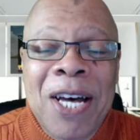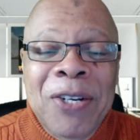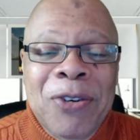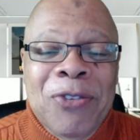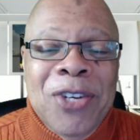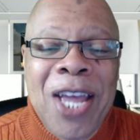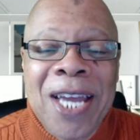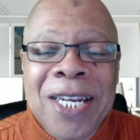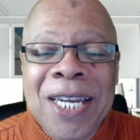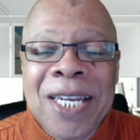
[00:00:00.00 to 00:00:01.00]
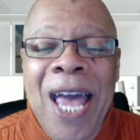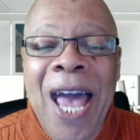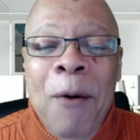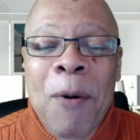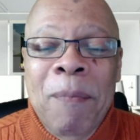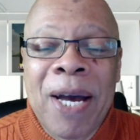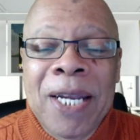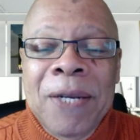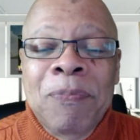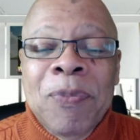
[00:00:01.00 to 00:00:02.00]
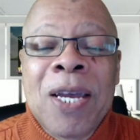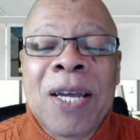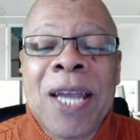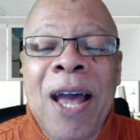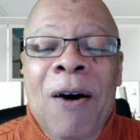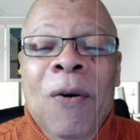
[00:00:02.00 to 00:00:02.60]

understanding our money. Now,